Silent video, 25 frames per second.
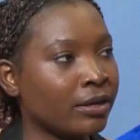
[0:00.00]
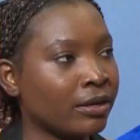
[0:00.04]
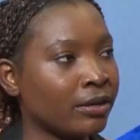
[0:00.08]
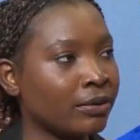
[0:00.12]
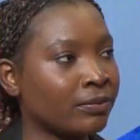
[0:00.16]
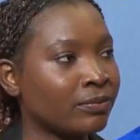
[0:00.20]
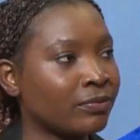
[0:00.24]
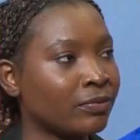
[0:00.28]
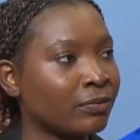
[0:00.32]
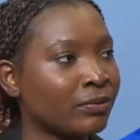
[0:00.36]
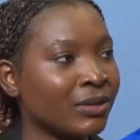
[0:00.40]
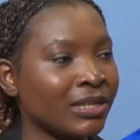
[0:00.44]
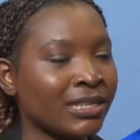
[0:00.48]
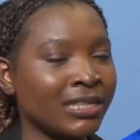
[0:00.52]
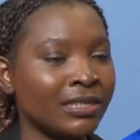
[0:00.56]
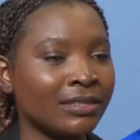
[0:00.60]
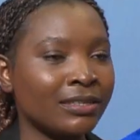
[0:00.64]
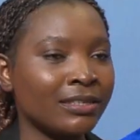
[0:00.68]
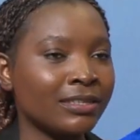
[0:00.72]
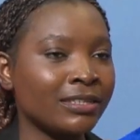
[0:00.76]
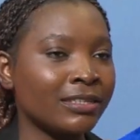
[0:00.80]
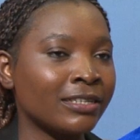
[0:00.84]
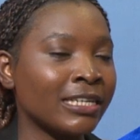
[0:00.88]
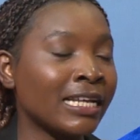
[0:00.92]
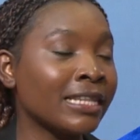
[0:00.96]
um,
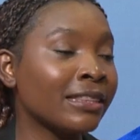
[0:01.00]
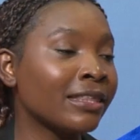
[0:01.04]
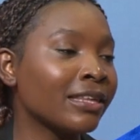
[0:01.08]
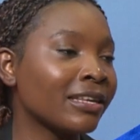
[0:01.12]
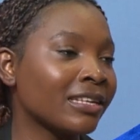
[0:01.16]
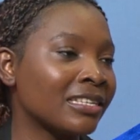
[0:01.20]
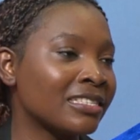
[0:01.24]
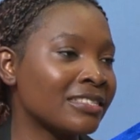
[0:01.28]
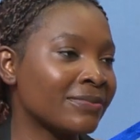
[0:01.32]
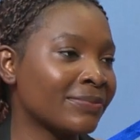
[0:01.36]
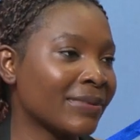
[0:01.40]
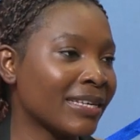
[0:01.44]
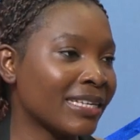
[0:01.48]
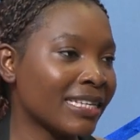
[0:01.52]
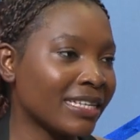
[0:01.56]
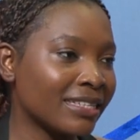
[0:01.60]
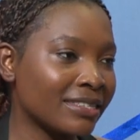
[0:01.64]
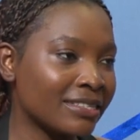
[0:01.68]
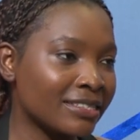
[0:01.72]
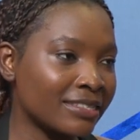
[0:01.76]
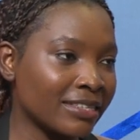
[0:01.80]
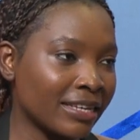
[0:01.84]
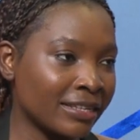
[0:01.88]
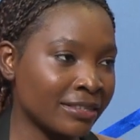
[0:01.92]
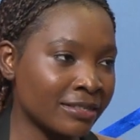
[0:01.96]
when nothing is making
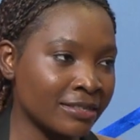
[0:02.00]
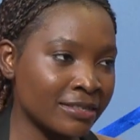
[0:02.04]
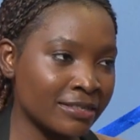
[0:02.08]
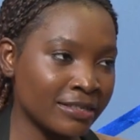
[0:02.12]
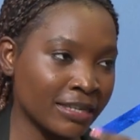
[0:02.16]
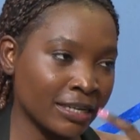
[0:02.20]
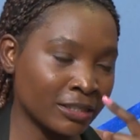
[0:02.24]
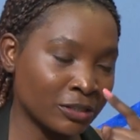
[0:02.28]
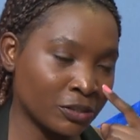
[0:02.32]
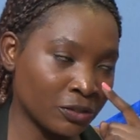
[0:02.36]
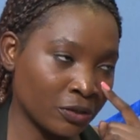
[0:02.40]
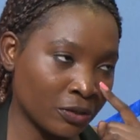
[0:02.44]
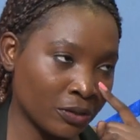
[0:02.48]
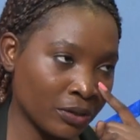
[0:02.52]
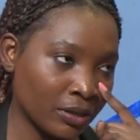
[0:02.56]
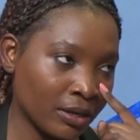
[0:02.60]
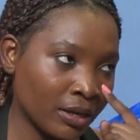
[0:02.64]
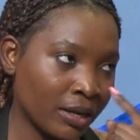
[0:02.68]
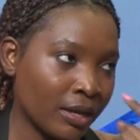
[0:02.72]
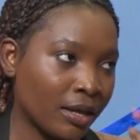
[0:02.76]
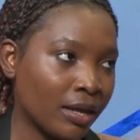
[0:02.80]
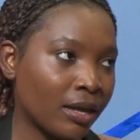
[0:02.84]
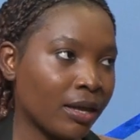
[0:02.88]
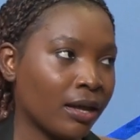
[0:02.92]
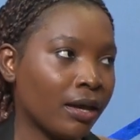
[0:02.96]
sense at all.
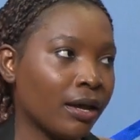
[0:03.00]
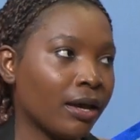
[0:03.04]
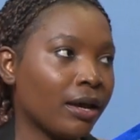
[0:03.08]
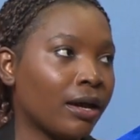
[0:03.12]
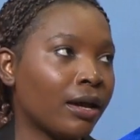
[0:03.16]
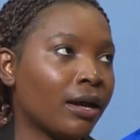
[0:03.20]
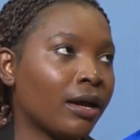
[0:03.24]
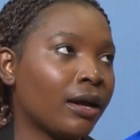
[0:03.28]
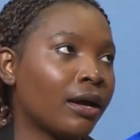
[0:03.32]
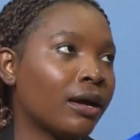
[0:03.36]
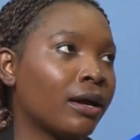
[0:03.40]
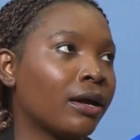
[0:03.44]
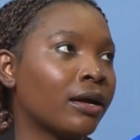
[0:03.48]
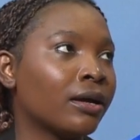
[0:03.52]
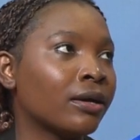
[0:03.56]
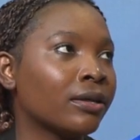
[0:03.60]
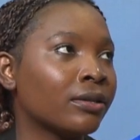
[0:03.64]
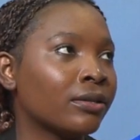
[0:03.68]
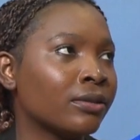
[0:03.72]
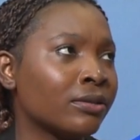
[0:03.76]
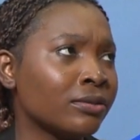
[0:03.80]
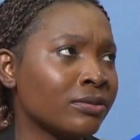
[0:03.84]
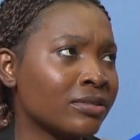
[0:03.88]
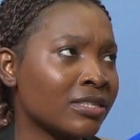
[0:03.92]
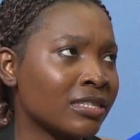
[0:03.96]
Uh,
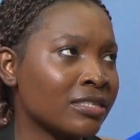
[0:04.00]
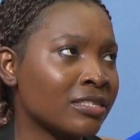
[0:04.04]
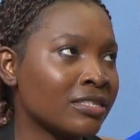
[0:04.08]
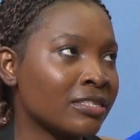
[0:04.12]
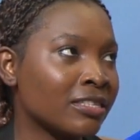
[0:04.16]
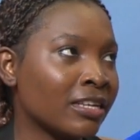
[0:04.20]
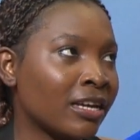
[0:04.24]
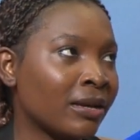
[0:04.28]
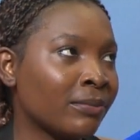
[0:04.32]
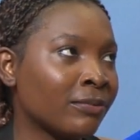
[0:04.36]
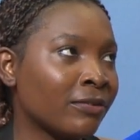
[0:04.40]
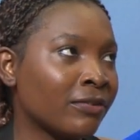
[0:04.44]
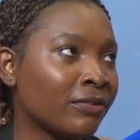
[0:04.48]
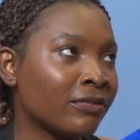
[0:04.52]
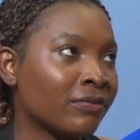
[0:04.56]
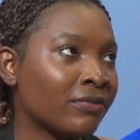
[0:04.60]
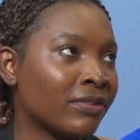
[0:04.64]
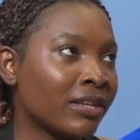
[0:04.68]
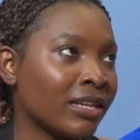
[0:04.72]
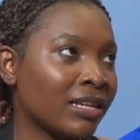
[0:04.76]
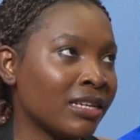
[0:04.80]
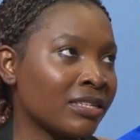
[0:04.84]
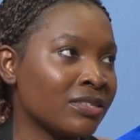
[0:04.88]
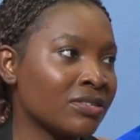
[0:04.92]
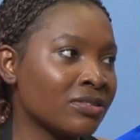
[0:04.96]
those are some of
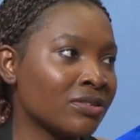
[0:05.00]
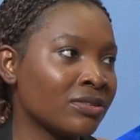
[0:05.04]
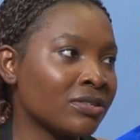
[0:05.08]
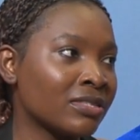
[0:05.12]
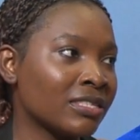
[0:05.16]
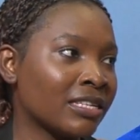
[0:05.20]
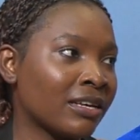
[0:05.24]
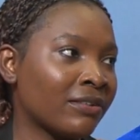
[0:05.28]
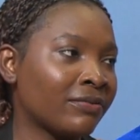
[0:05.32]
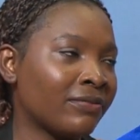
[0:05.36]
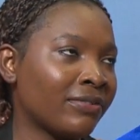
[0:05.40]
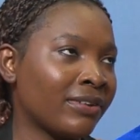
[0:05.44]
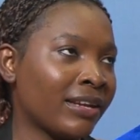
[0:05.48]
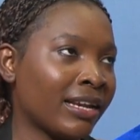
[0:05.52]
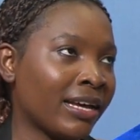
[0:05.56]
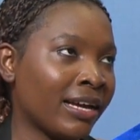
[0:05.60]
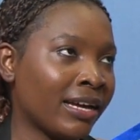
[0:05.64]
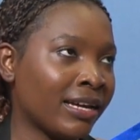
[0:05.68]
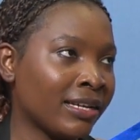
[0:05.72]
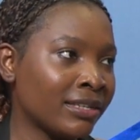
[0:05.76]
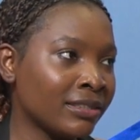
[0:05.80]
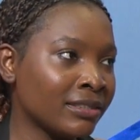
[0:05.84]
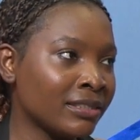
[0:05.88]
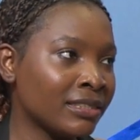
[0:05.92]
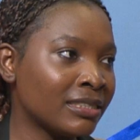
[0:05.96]
the lessons I've
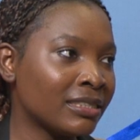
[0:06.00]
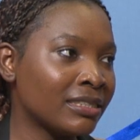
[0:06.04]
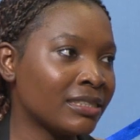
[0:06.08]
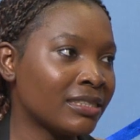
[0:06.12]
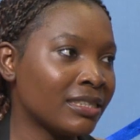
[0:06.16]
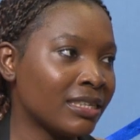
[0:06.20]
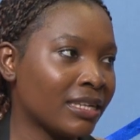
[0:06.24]
learned.